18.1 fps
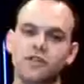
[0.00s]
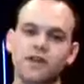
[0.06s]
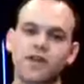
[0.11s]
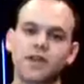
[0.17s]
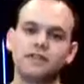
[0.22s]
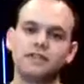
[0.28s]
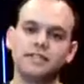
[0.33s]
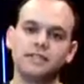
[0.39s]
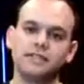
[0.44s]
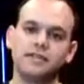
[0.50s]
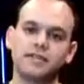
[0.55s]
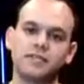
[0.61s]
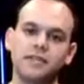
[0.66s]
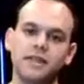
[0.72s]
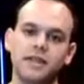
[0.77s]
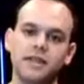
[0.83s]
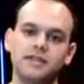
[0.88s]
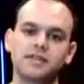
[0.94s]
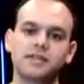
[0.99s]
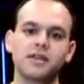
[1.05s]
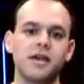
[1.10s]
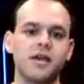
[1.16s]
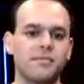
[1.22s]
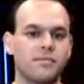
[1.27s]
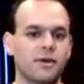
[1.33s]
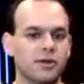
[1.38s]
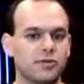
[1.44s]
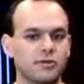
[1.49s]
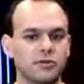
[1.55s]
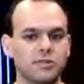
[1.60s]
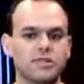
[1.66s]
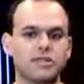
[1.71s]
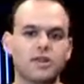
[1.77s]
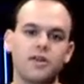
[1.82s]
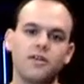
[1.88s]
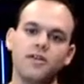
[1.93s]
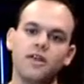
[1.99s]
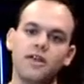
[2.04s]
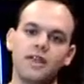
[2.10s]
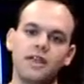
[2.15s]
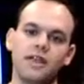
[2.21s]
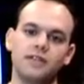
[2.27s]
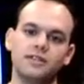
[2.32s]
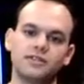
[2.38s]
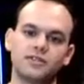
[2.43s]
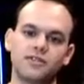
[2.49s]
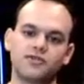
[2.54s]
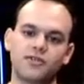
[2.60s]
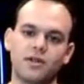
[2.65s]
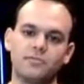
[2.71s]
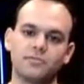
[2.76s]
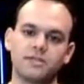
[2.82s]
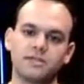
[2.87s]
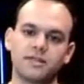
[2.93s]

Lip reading: not only in the mix, but also in its drum